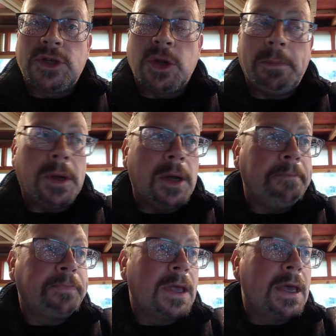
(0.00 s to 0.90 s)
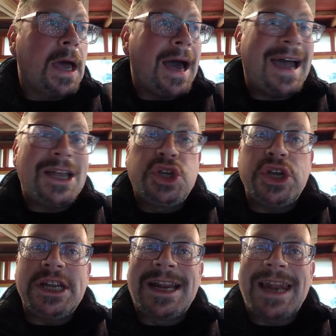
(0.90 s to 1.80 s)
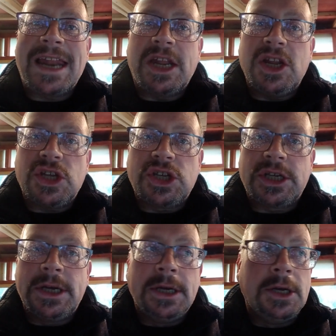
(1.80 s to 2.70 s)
some hygiene, cleanliness,